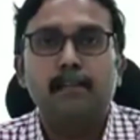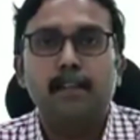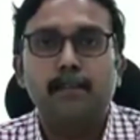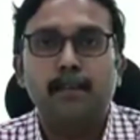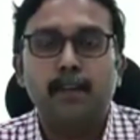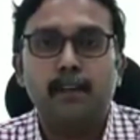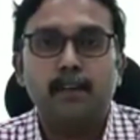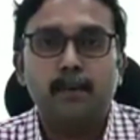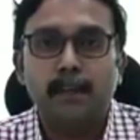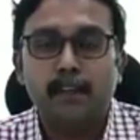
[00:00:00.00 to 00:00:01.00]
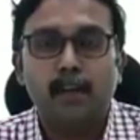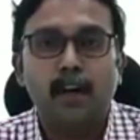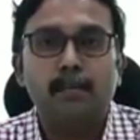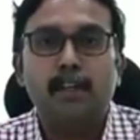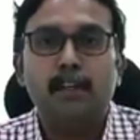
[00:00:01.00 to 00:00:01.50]
So if you're doing
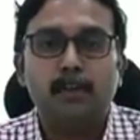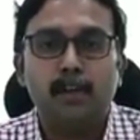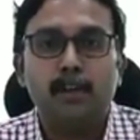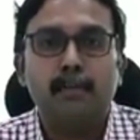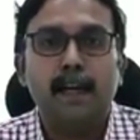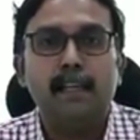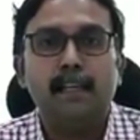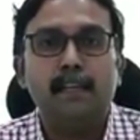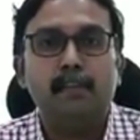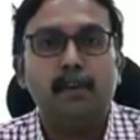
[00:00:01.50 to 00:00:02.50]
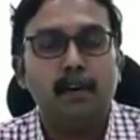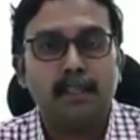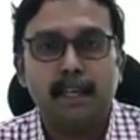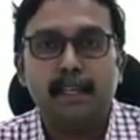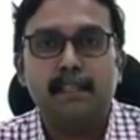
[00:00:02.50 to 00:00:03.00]
commerce or humanities or
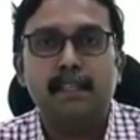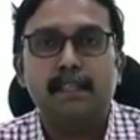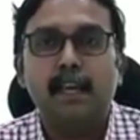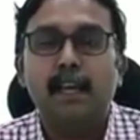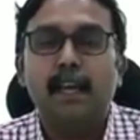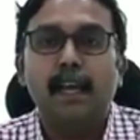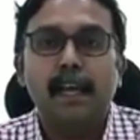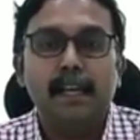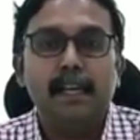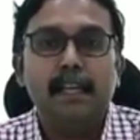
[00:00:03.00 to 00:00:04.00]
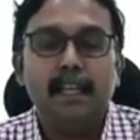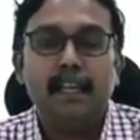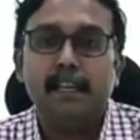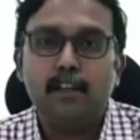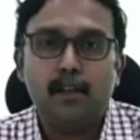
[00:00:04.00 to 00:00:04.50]
sciences,
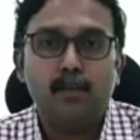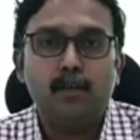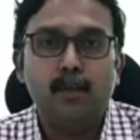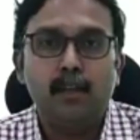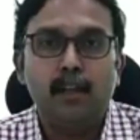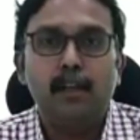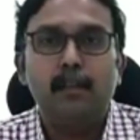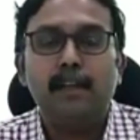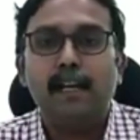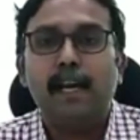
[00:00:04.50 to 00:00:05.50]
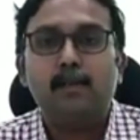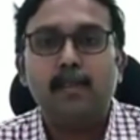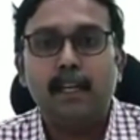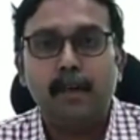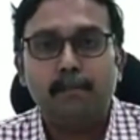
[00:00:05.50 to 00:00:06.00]
anything in your school, you can
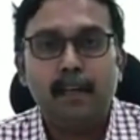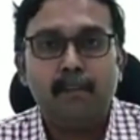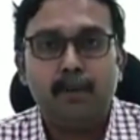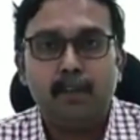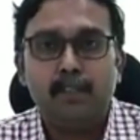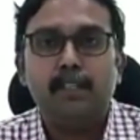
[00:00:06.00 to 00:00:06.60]
actually apply for